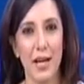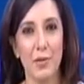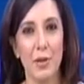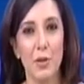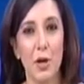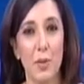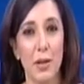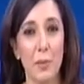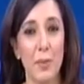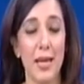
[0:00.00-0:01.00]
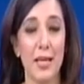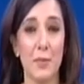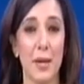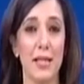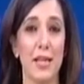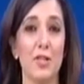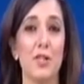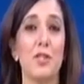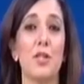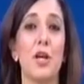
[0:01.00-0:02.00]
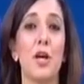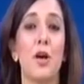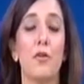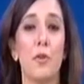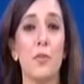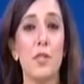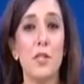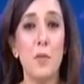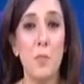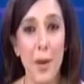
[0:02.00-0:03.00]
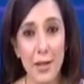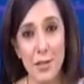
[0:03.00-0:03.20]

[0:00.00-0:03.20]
we'll talk about the big expectations from the cement